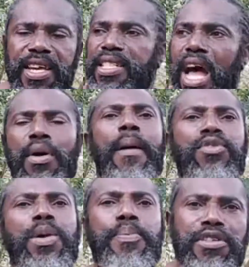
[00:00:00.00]
That's what happened
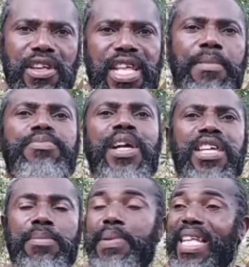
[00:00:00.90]
to preachers,
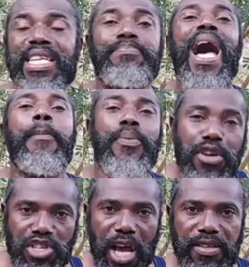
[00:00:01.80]
especially blinded black
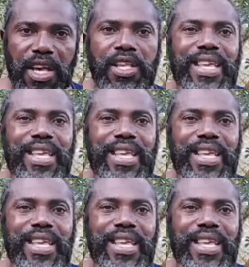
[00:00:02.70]
preachers.